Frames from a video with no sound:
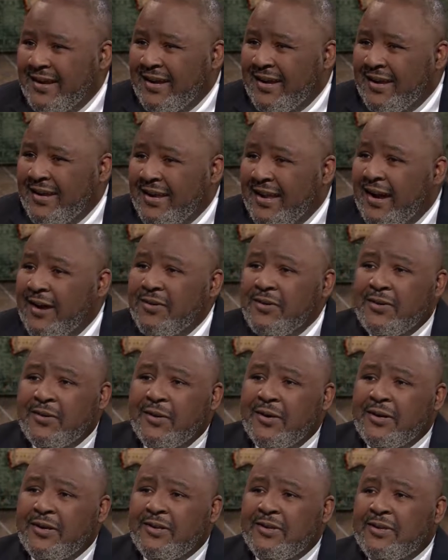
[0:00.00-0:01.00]
and now you're
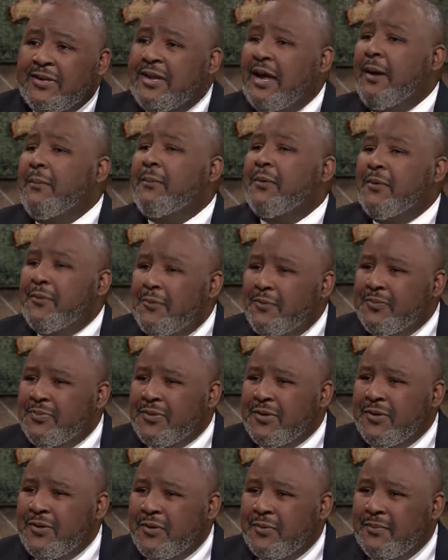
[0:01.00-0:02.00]
going to double
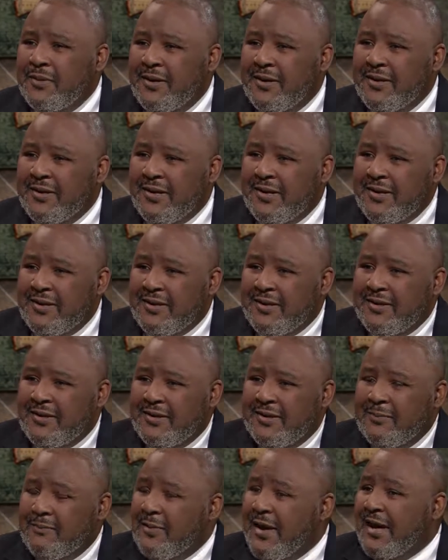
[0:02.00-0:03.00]
your ability to
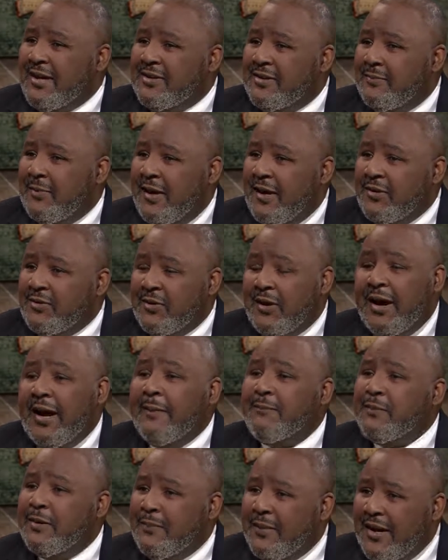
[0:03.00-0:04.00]
maximize or
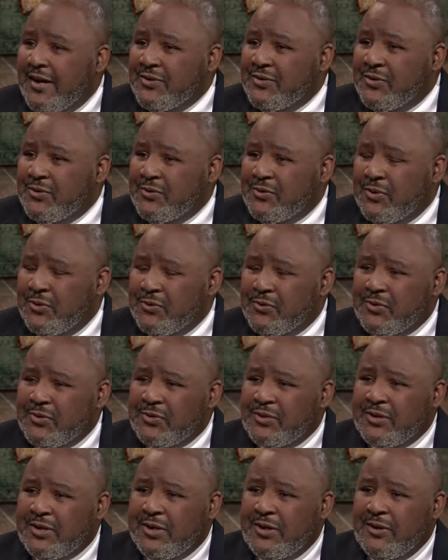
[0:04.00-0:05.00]
optimize your Social
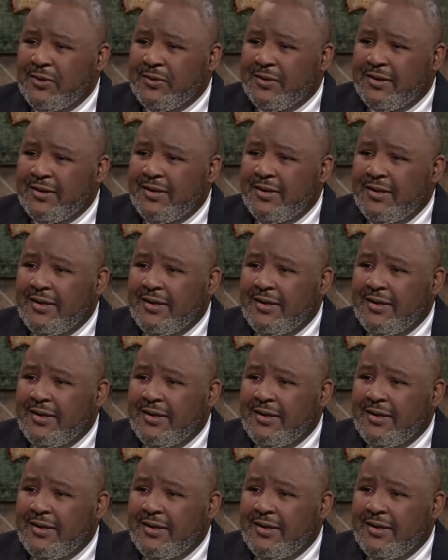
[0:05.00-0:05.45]
Security.